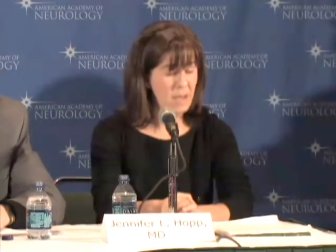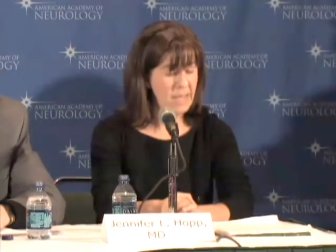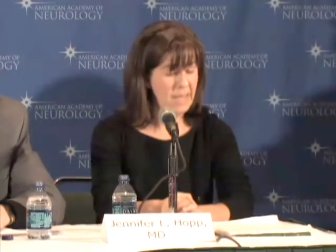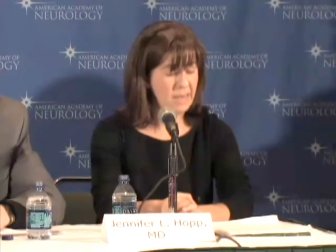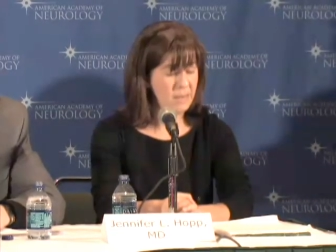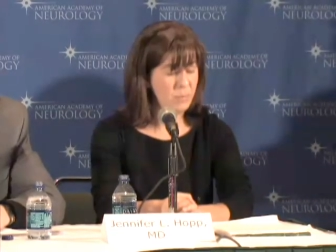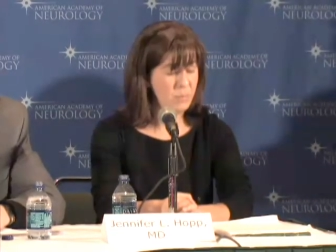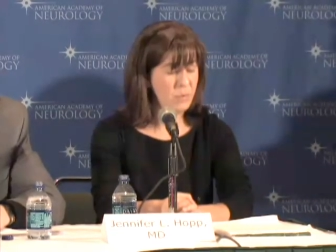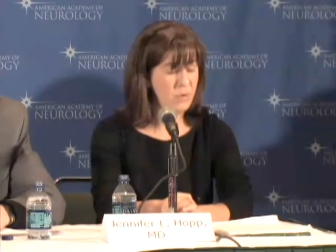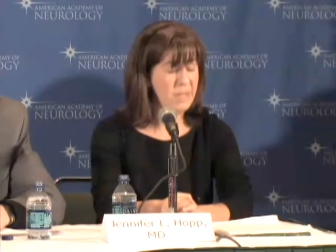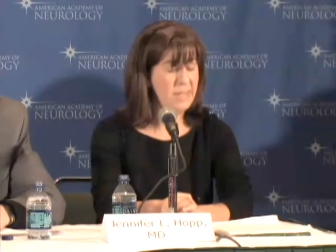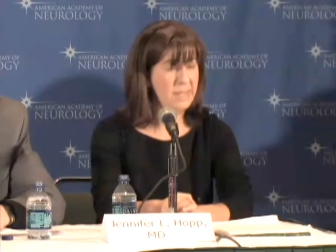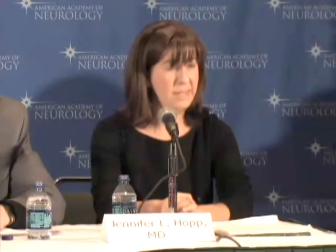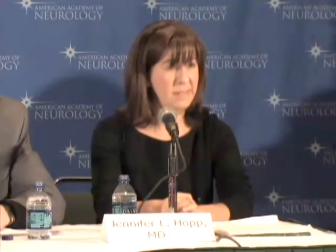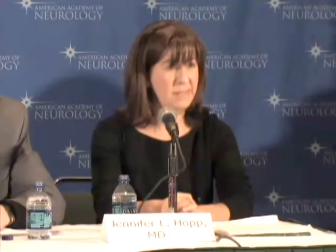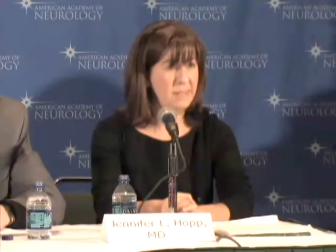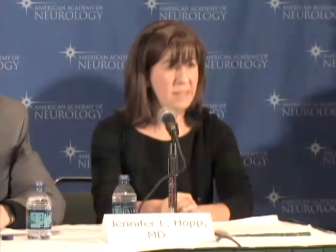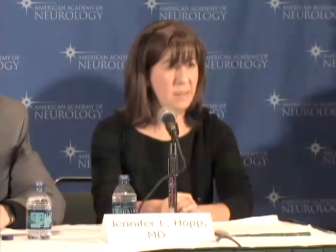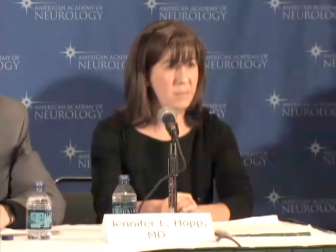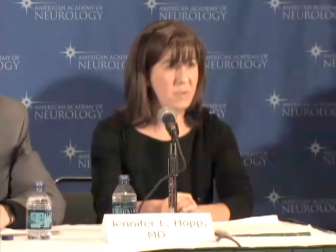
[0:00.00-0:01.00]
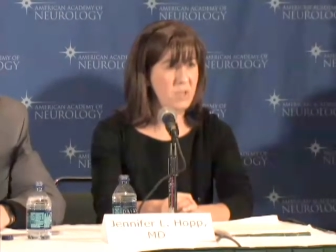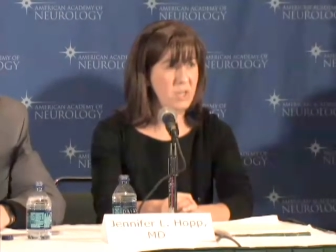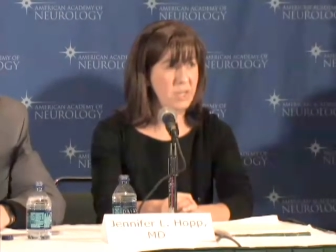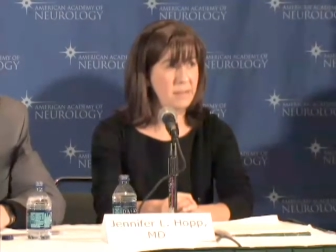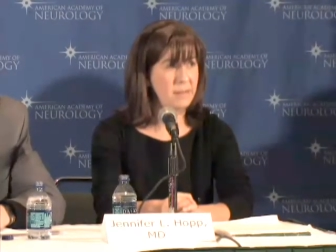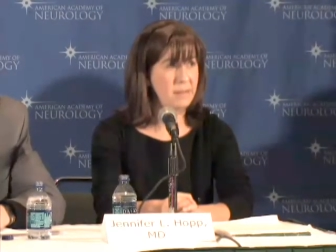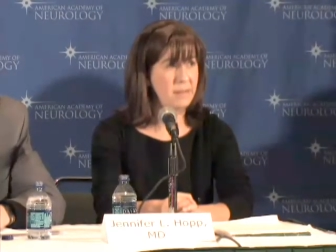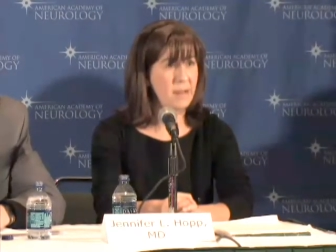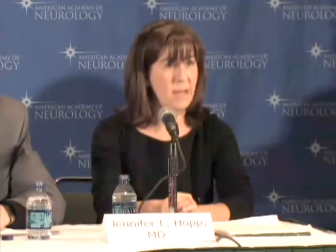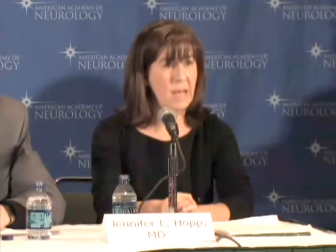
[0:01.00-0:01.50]
at a
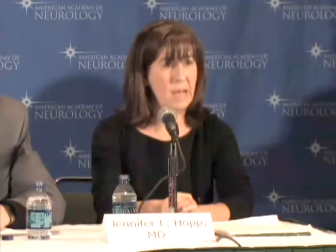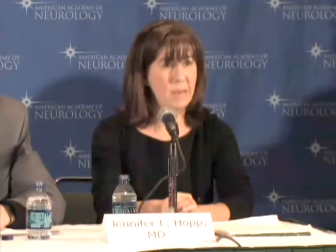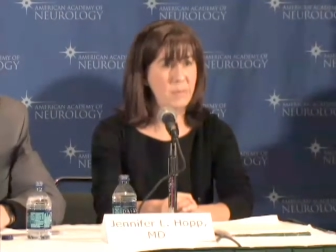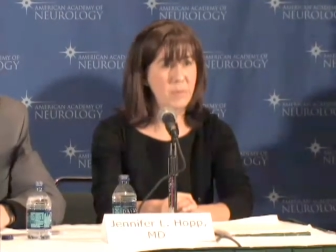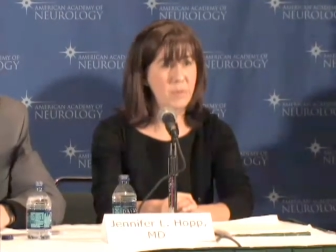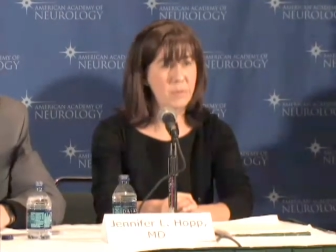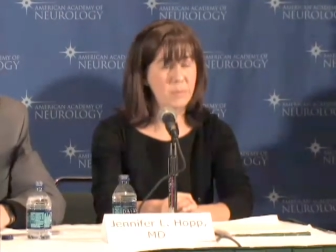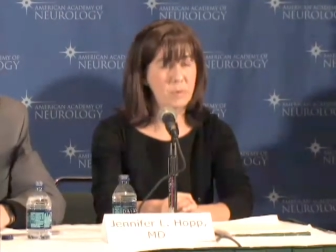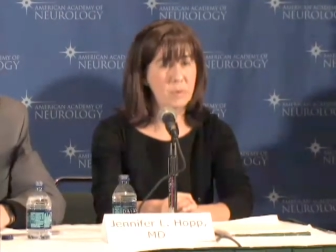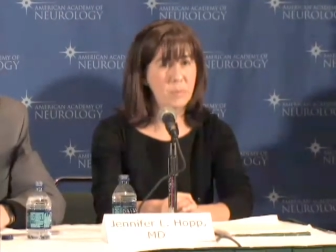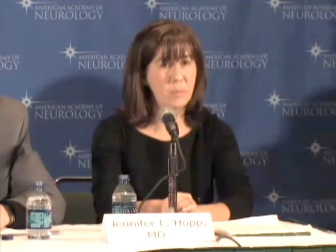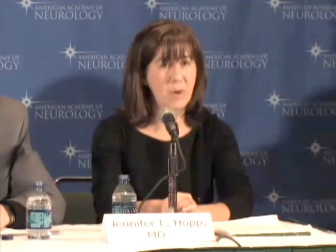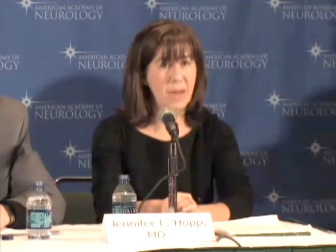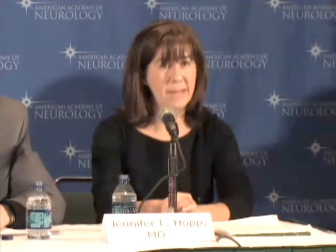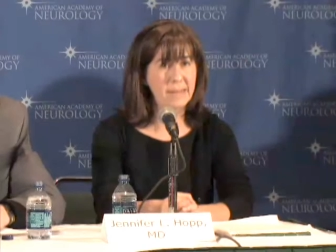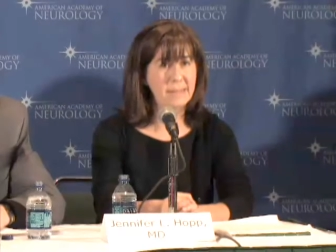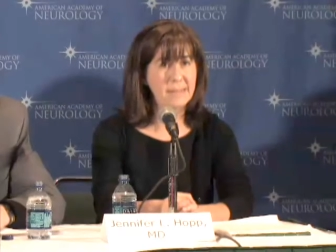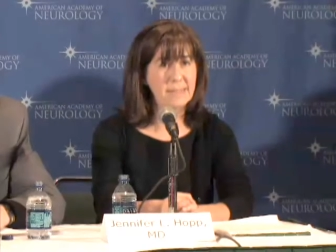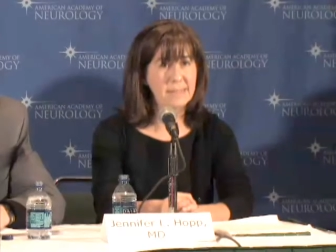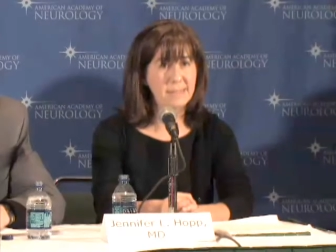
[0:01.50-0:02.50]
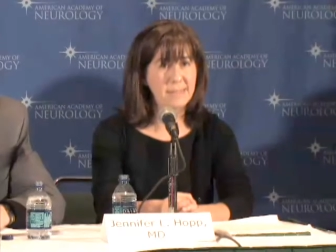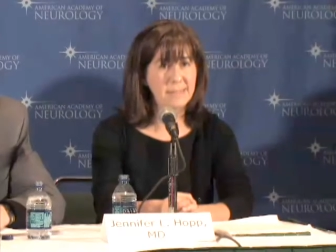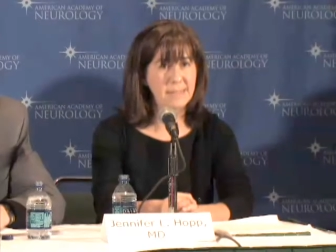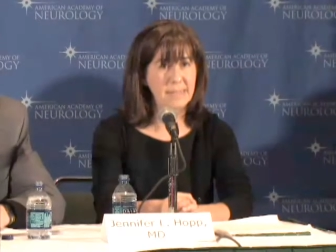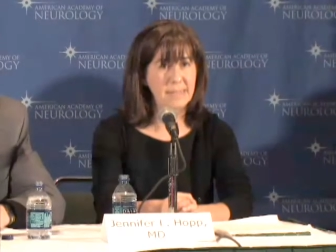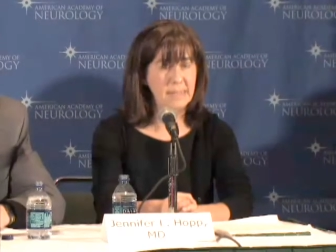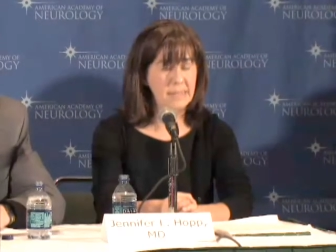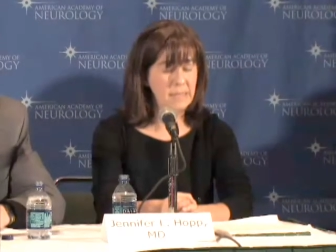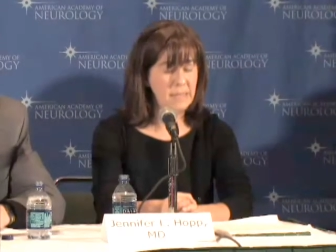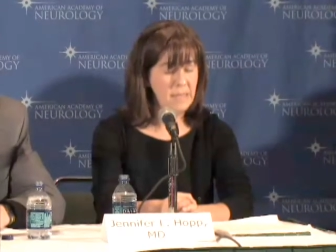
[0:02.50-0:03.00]
preconception um, through
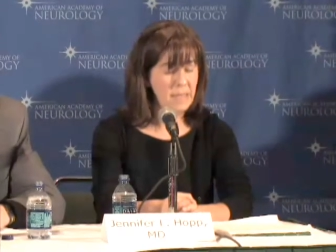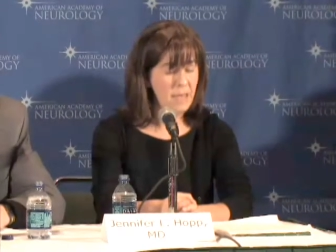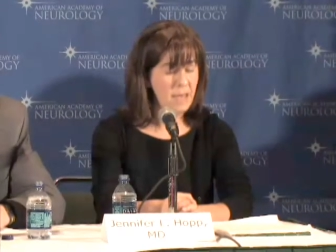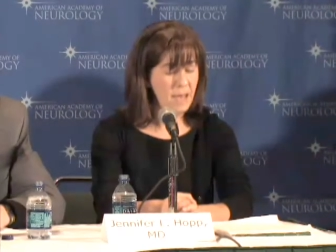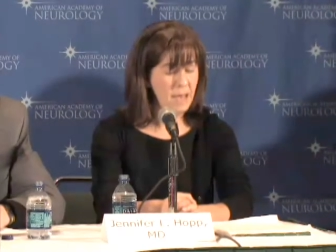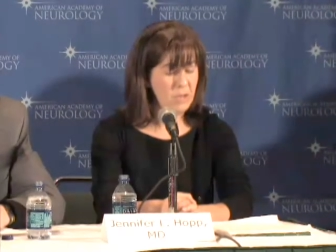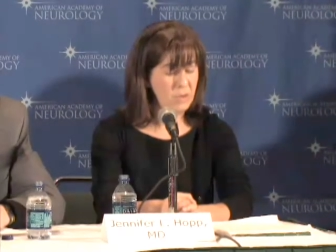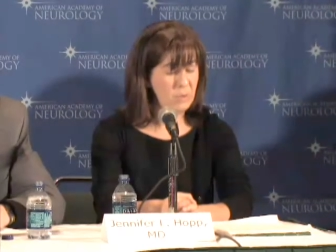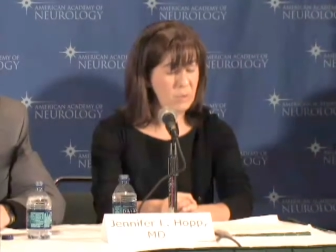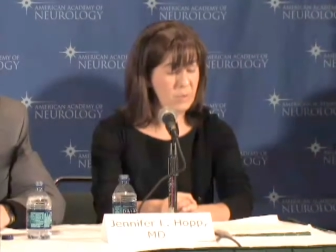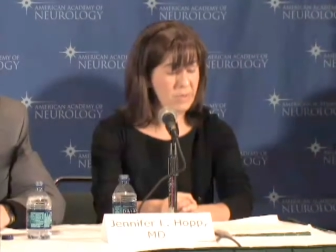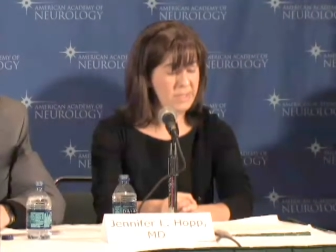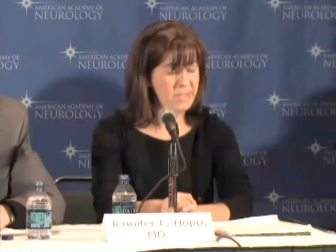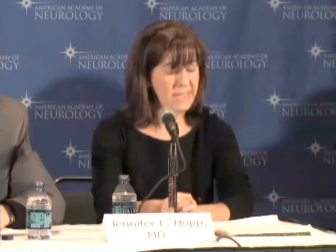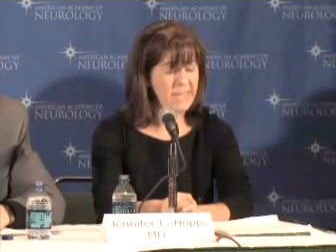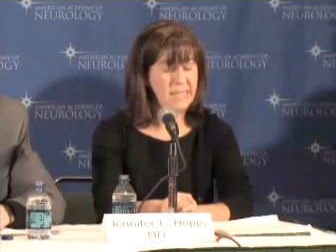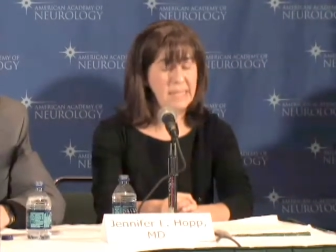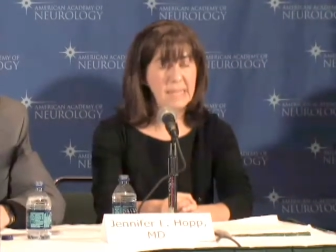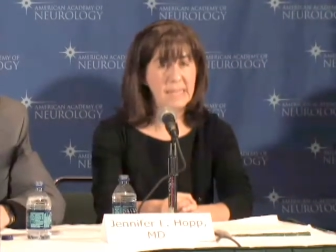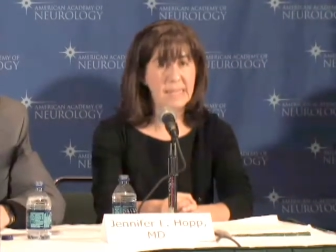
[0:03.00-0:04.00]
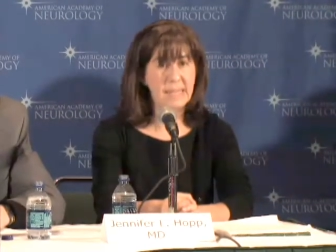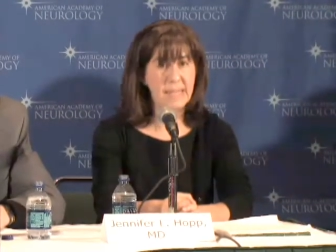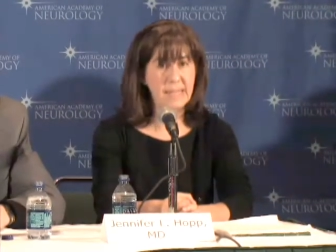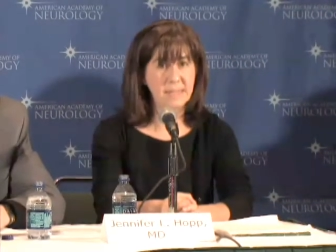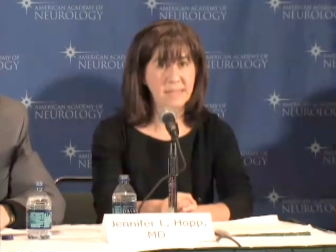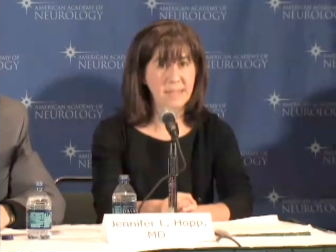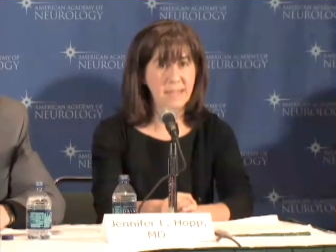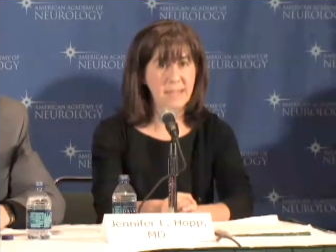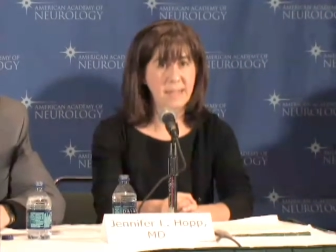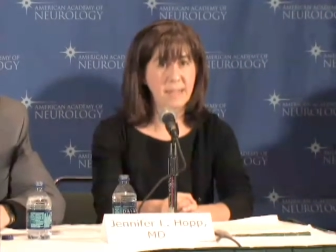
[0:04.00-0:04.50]
pregnancy uh, who are taking
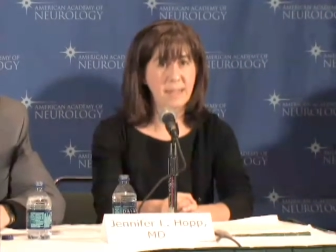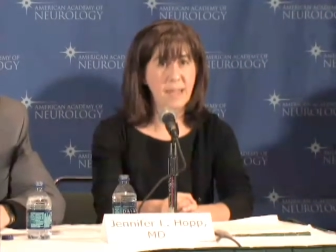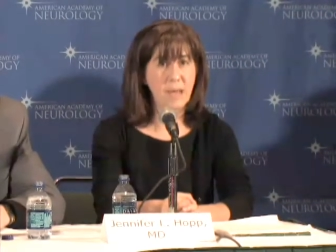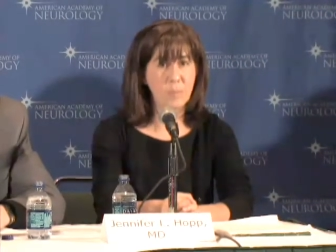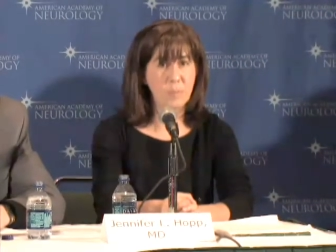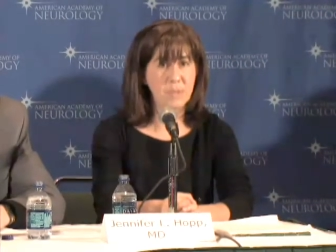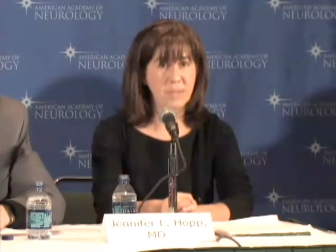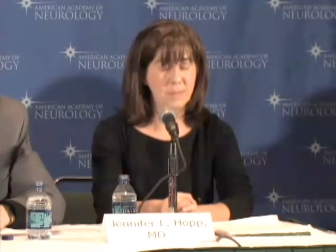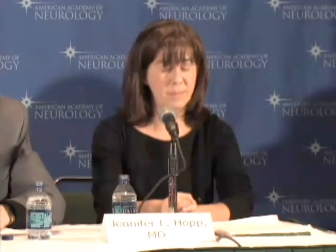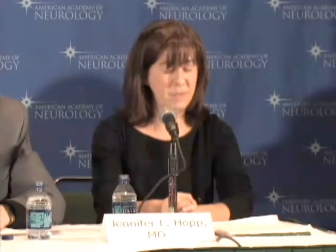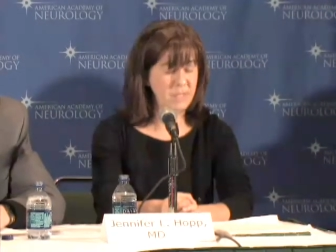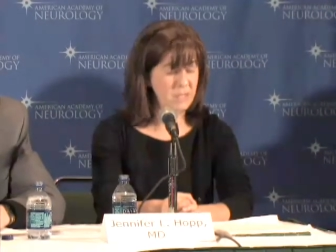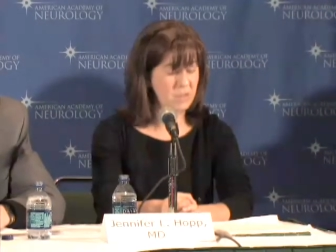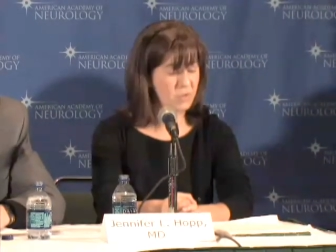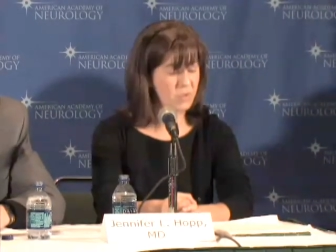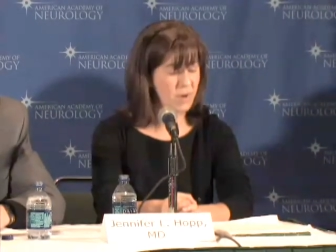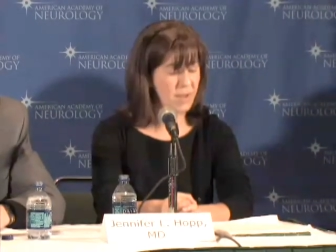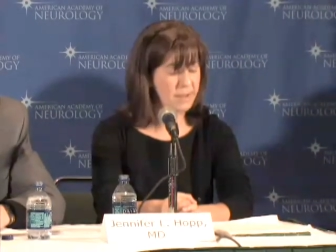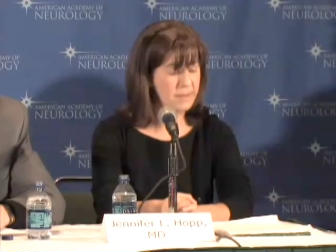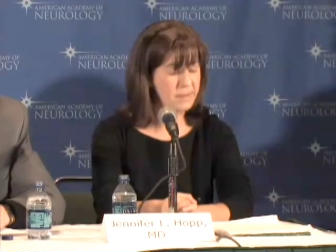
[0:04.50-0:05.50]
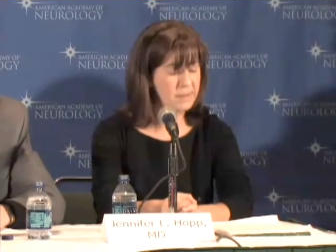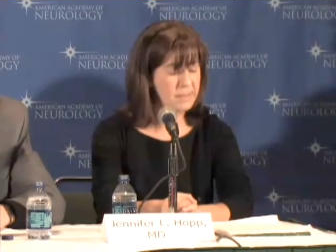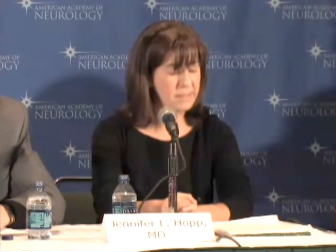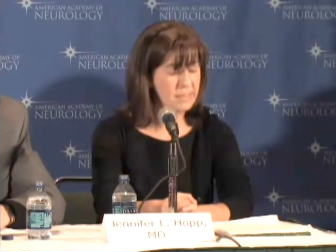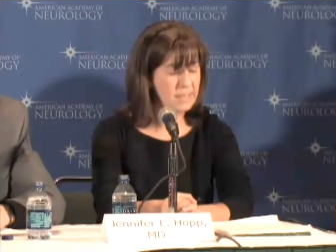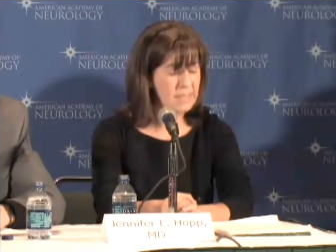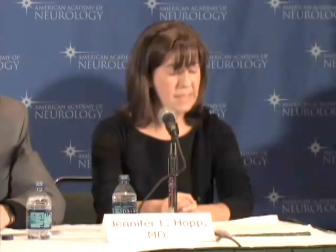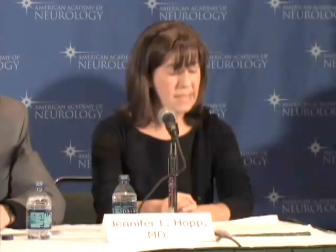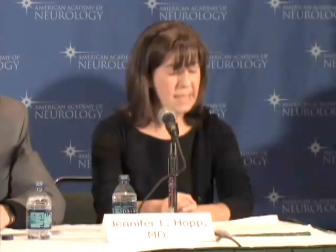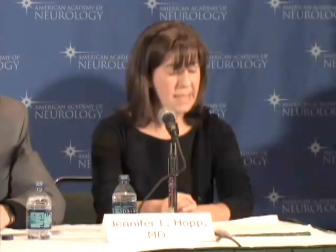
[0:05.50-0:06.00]
anti epileptic drugs.